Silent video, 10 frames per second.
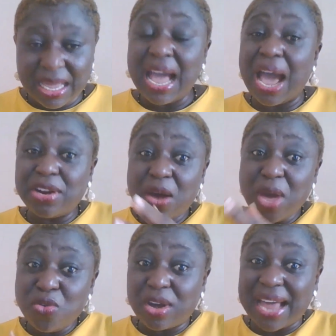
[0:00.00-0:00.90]
Another way
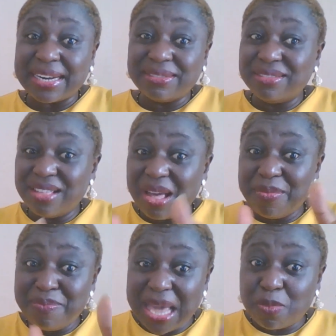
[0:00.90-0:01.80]
you can
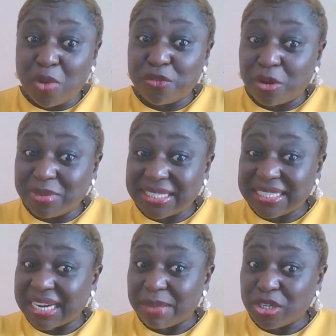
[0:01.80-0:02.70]
make money from these
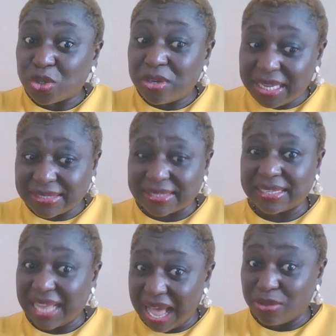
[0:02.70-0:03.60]
things that I mentioned is
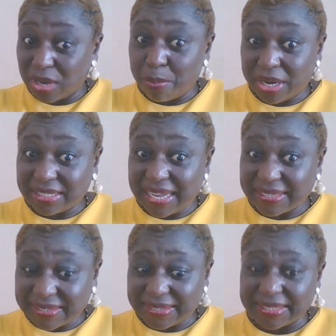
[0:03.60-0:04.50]
you can
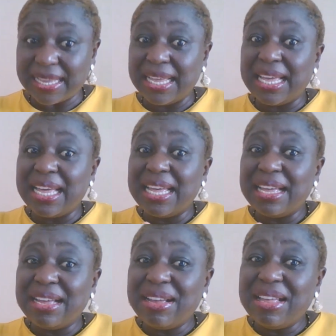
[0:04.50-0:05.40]
monetize is
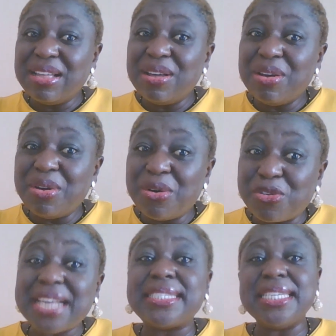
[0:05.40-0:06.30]

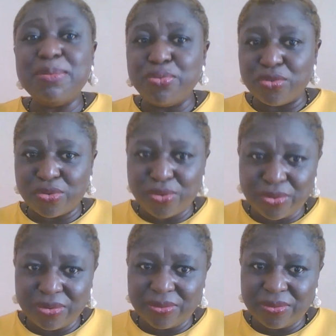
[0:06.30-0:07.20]
write ebook.
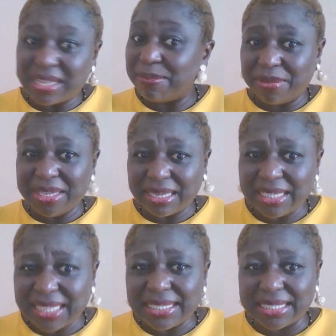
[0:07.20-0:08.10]
I think
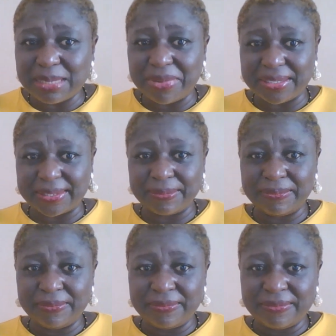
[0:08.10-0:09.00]
that's the simplest.
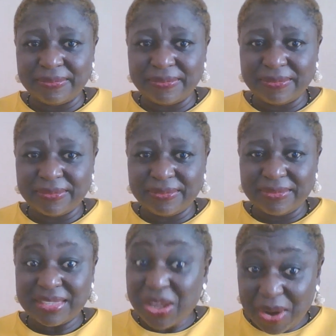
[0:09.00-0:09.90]

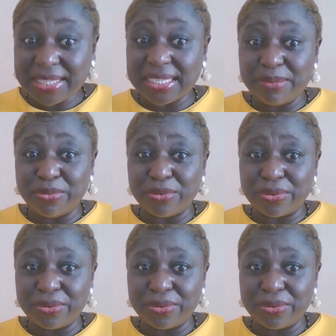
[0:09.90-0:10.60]
Write ebook.